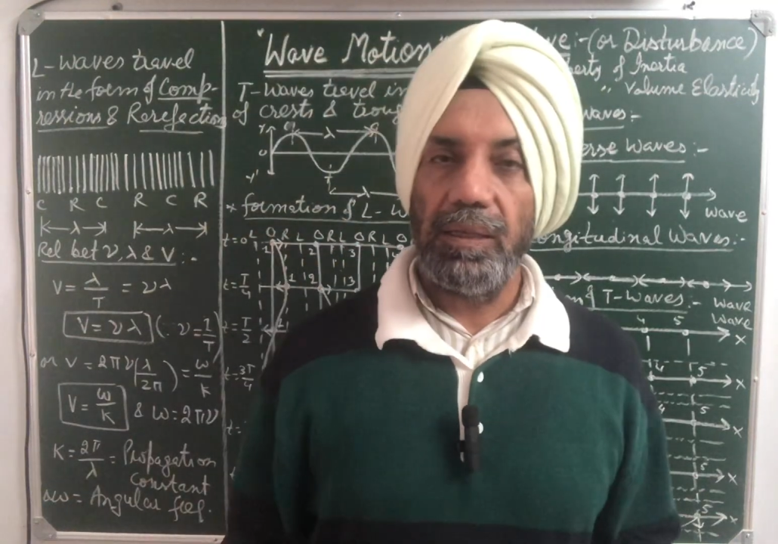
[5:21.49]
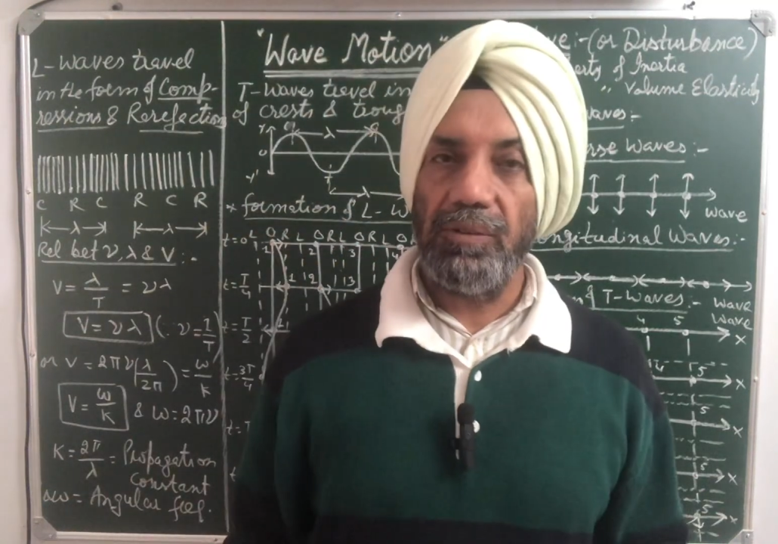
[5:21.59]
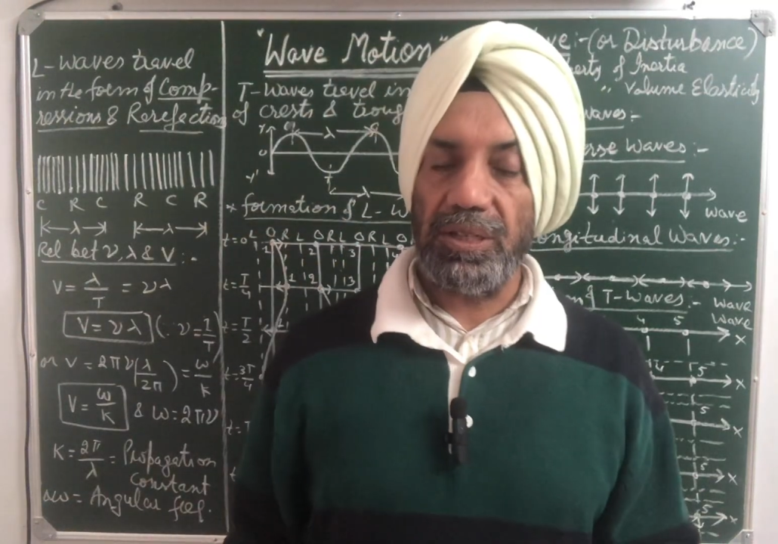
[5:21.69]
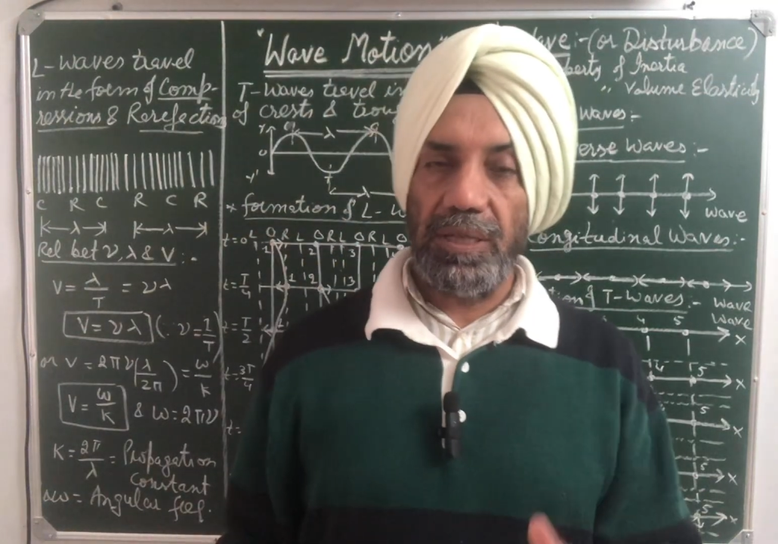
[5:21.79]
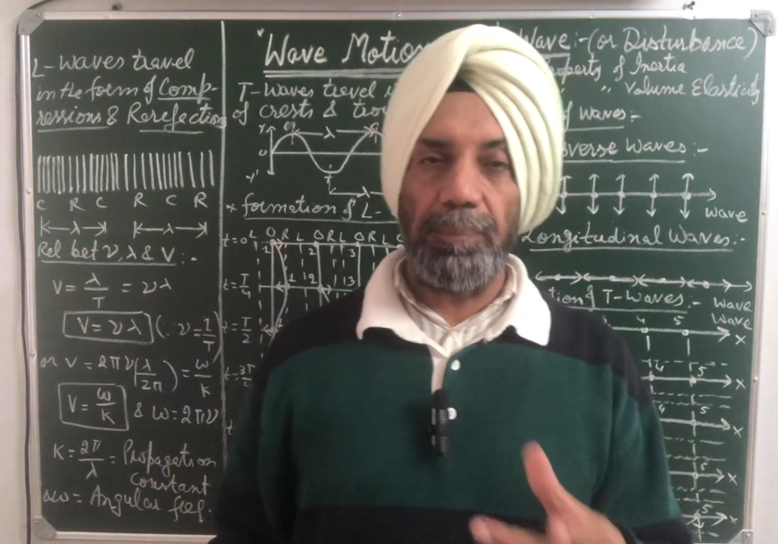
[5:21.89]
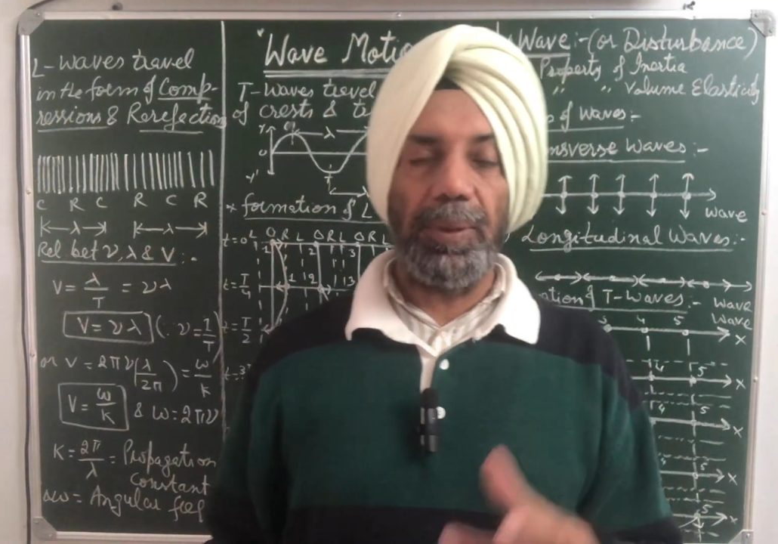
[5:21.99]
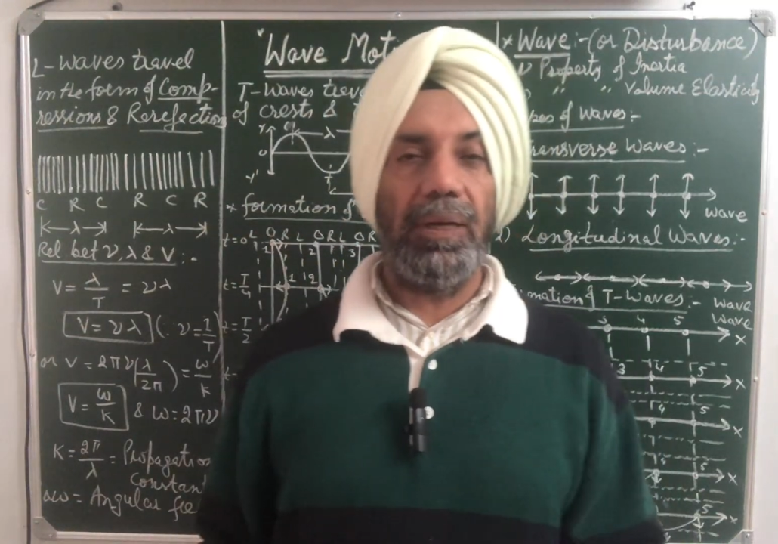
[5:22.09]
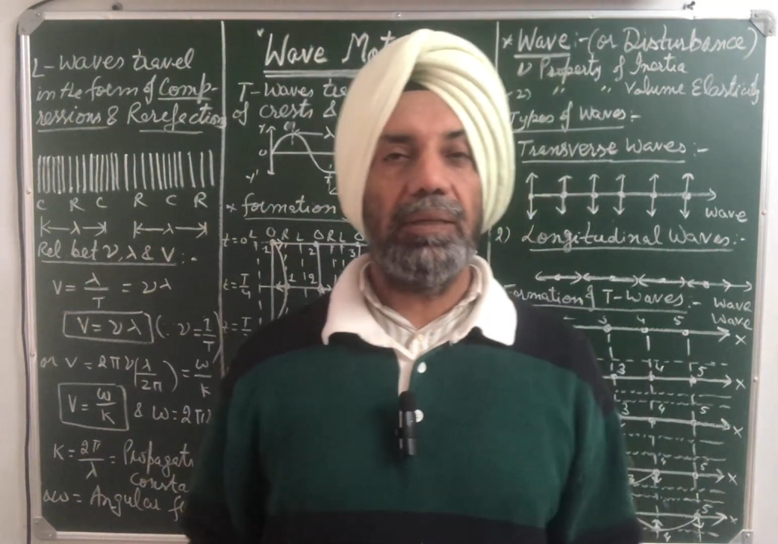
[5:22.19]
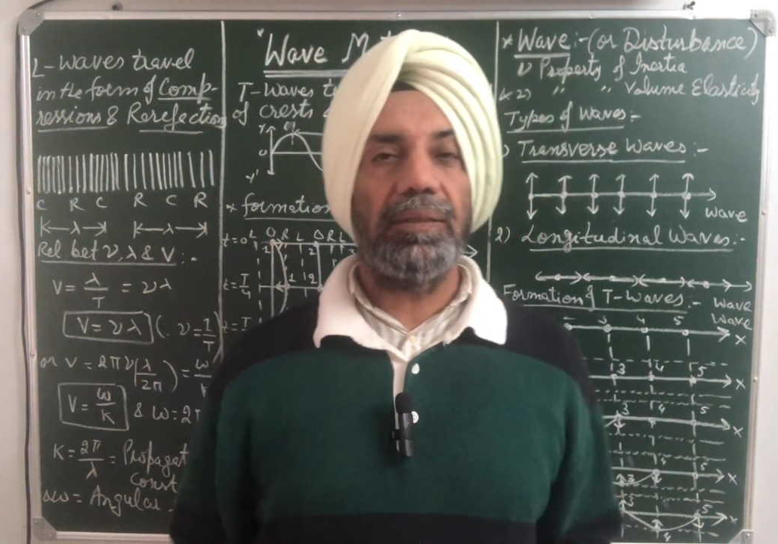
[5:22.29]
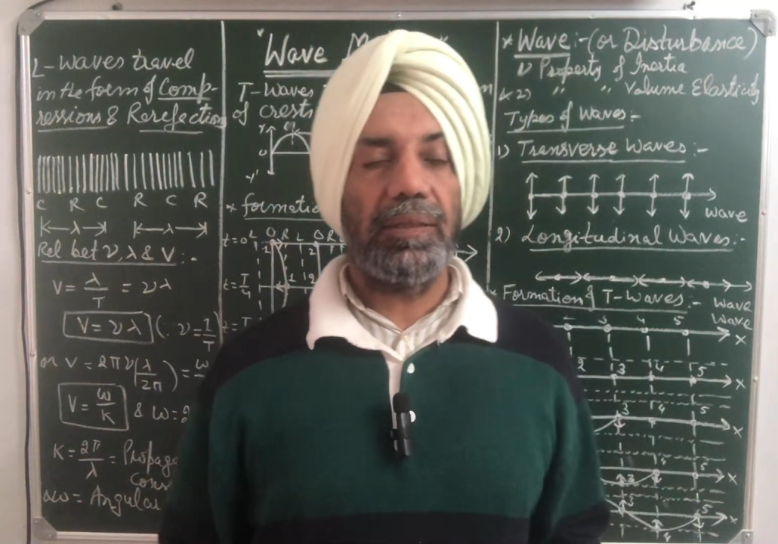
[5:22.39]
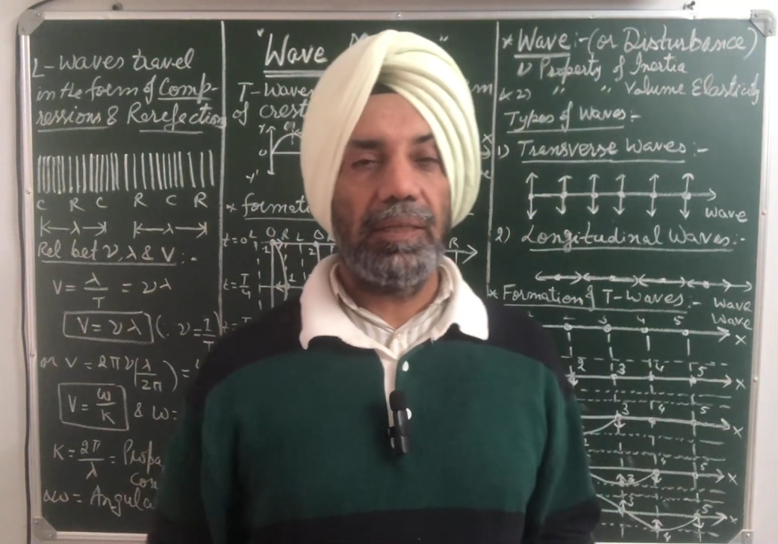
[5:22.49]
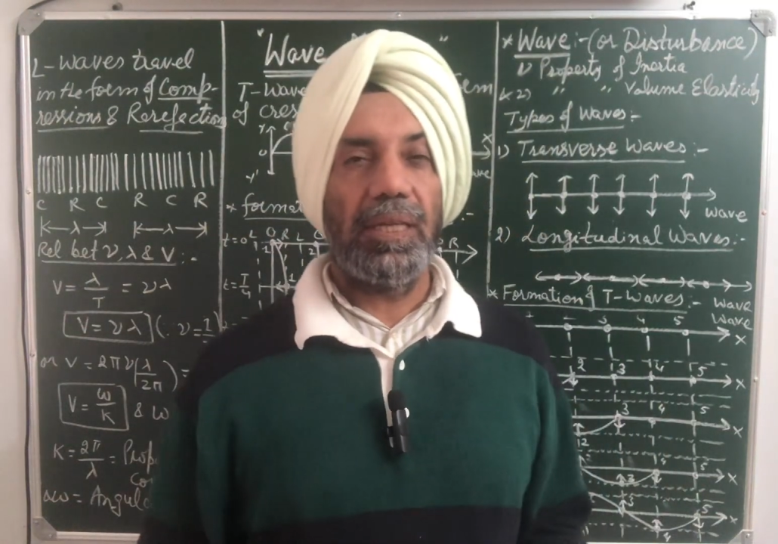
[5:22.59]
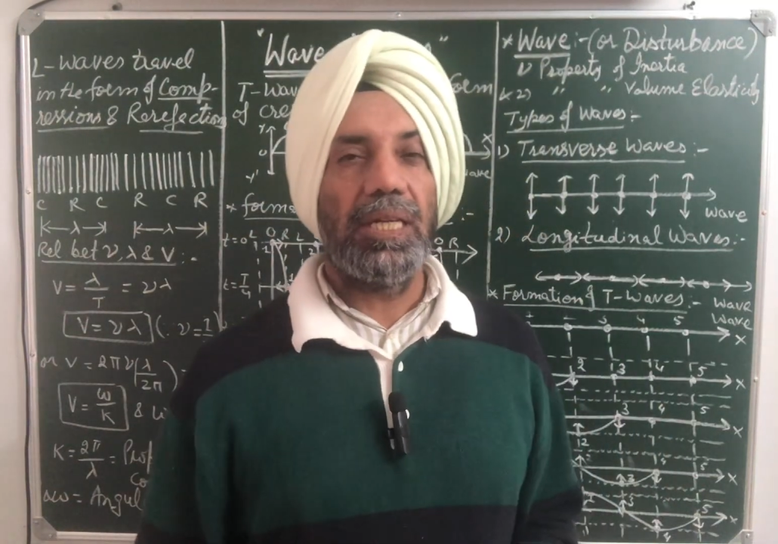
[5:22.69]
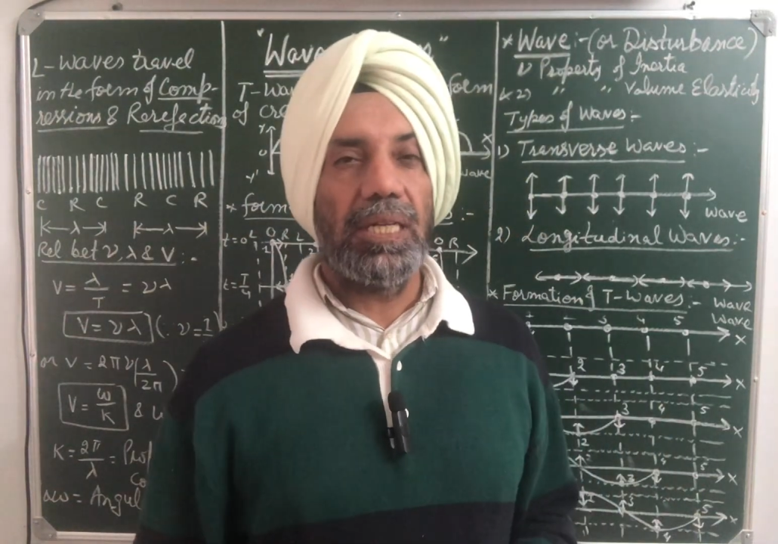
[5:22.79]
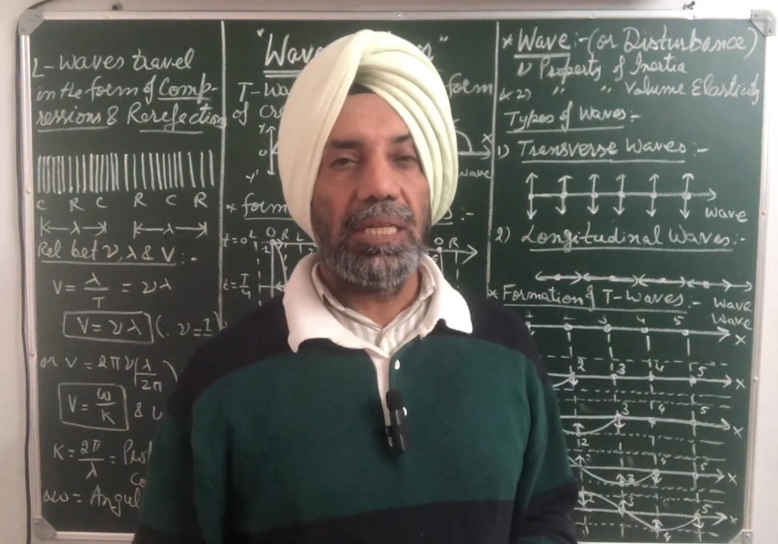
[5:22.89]
For example,
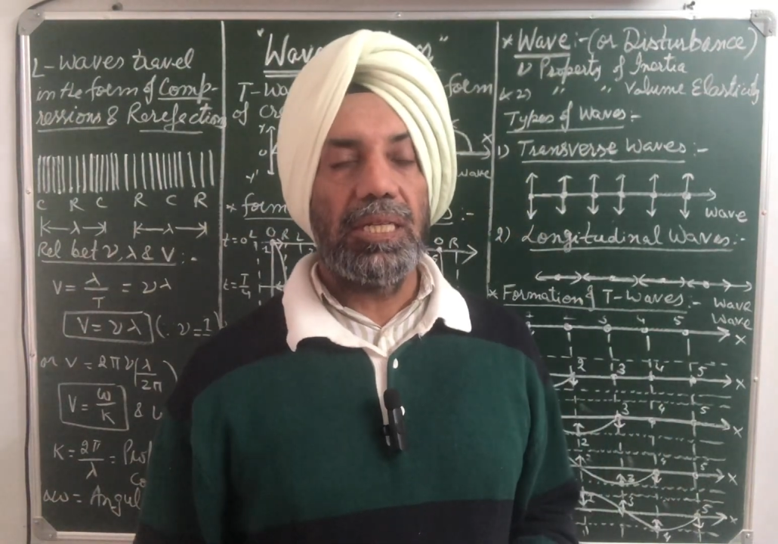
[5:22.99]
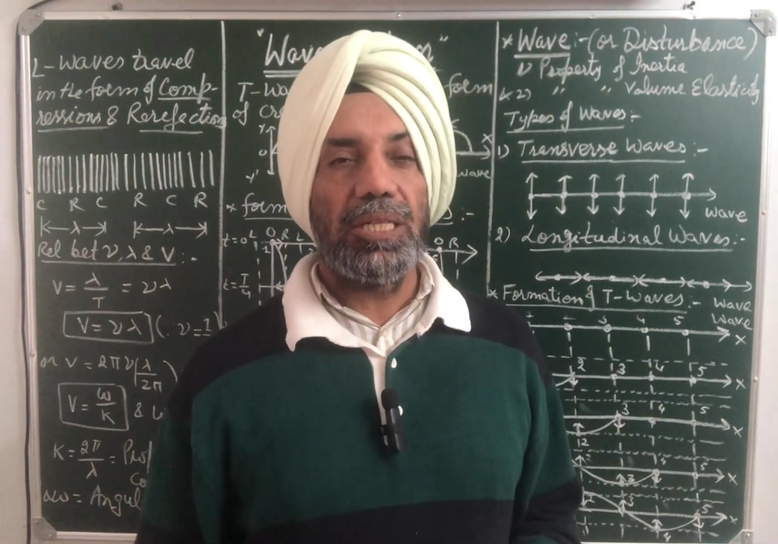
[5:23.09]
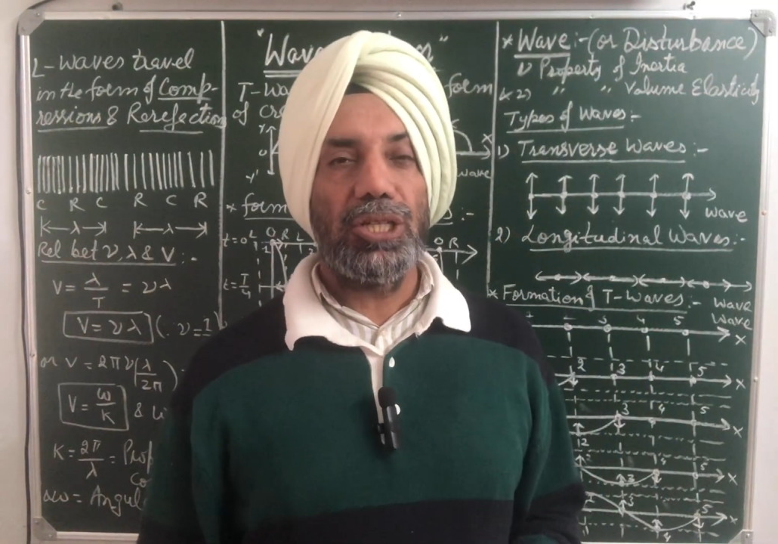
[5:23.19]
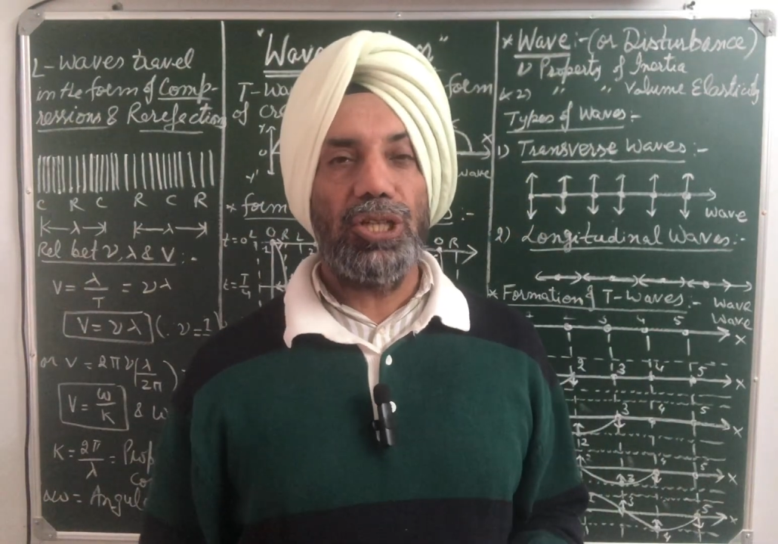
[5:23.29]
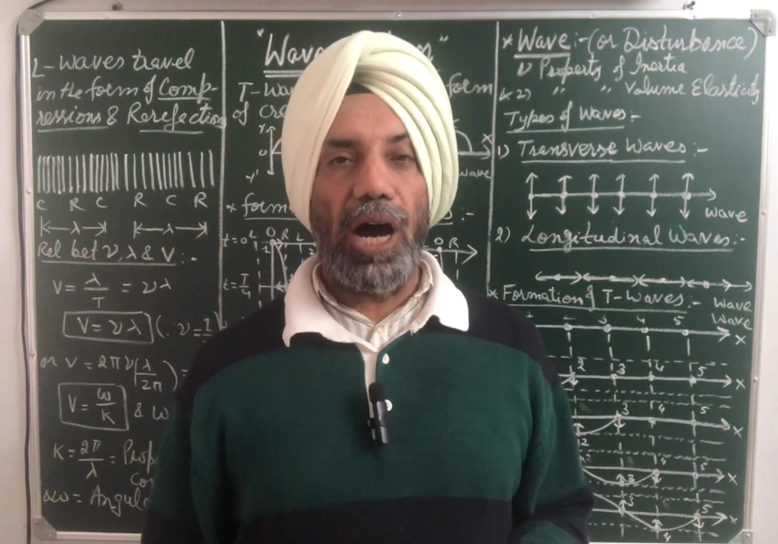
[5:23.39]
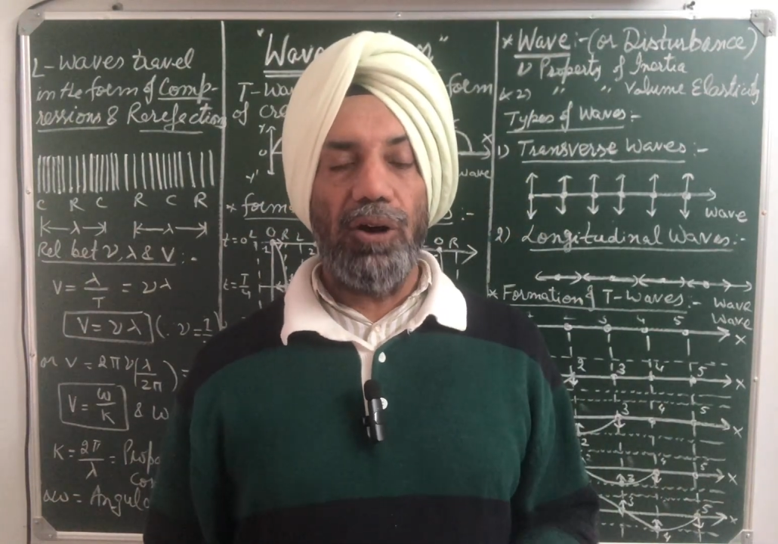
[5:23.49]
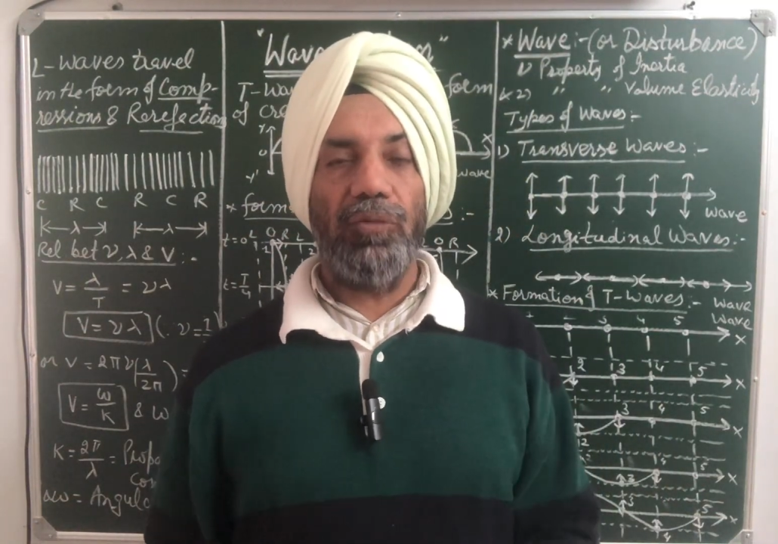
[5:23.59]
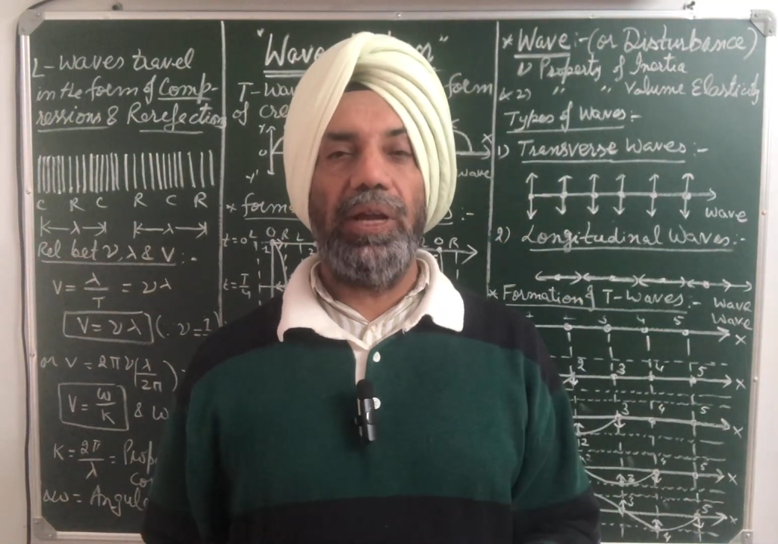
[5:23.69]
sound